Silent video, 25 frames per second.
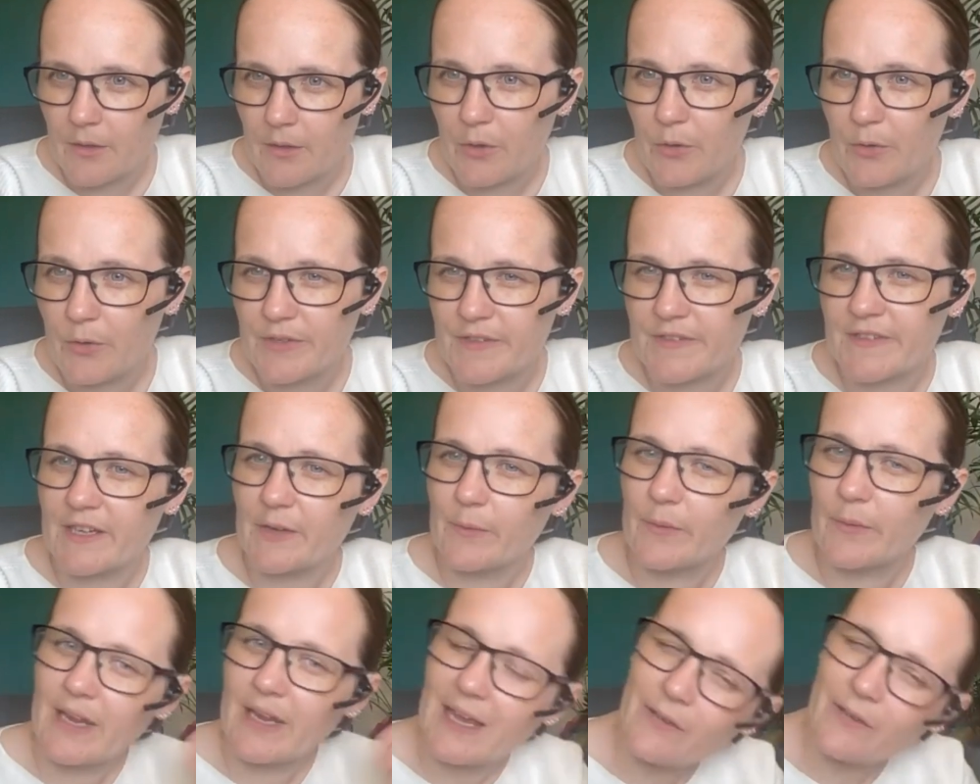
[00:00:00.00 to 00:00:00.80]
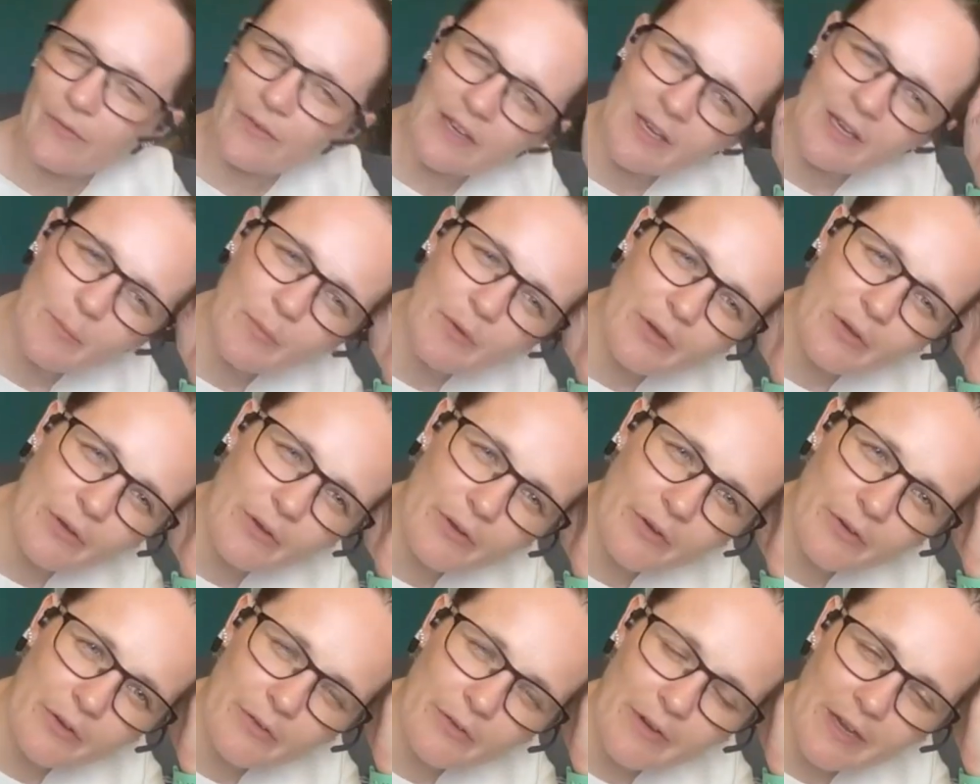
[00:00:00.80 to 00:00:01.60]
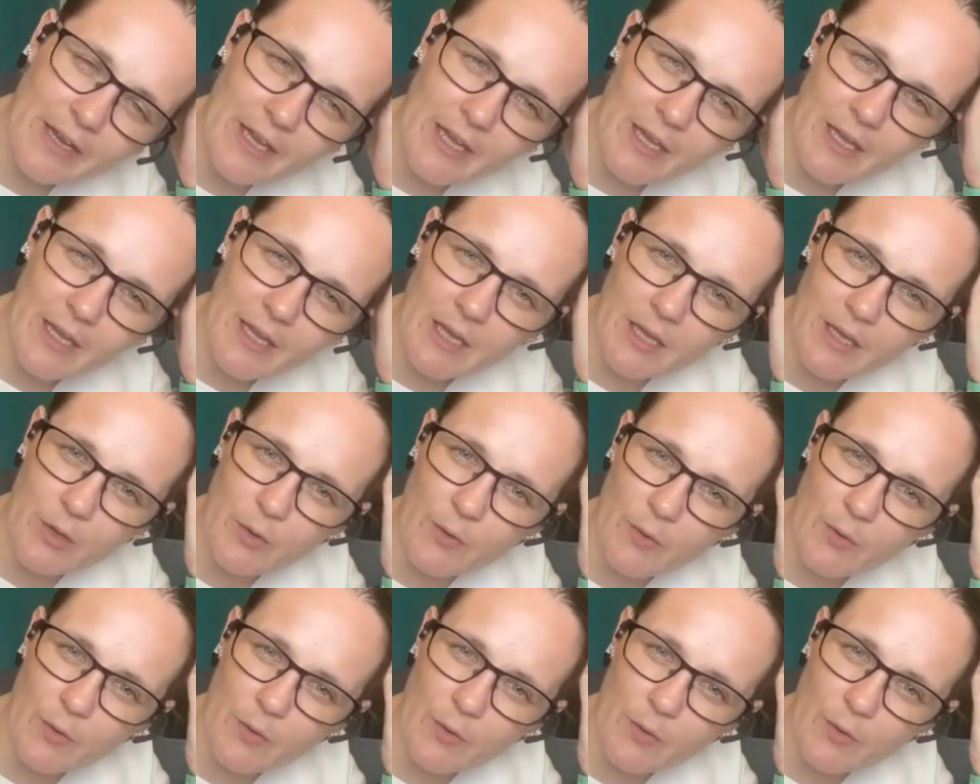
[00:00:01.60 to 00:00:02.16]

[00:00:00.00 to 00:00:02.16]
Cool. Does anyone have any more